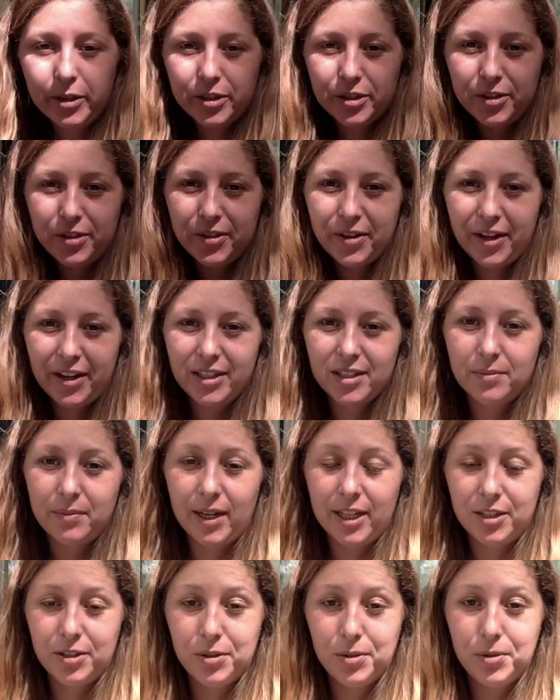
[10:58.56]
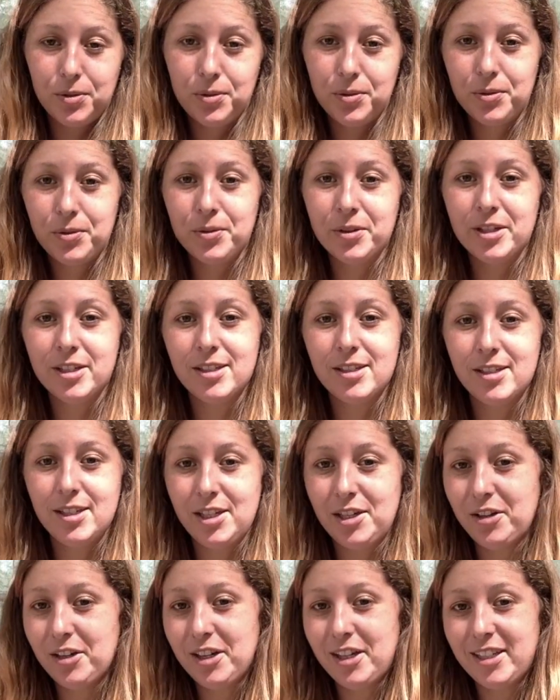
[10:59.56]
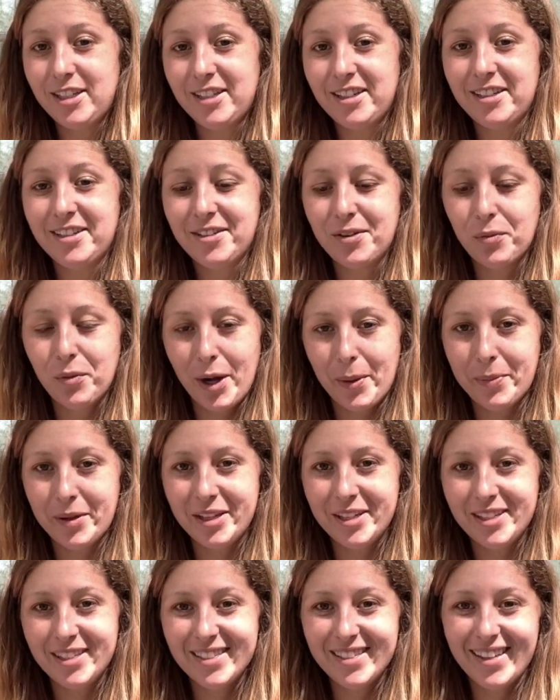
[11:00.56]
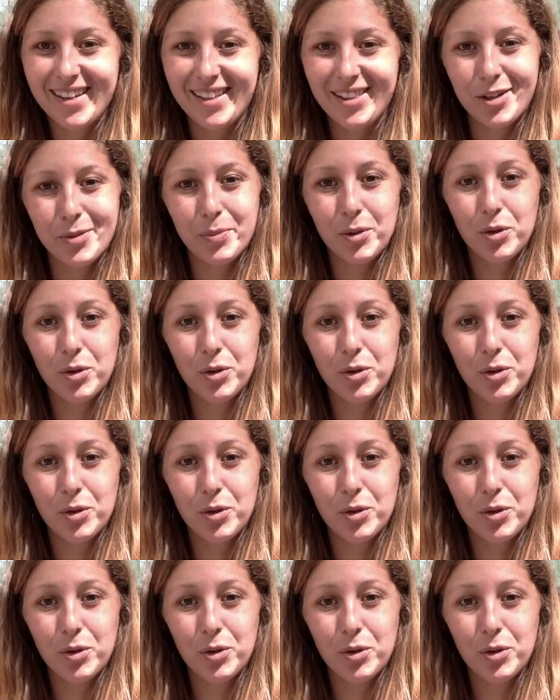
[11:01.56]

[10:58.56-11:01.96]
going to show you guys my two secret weapons, and they're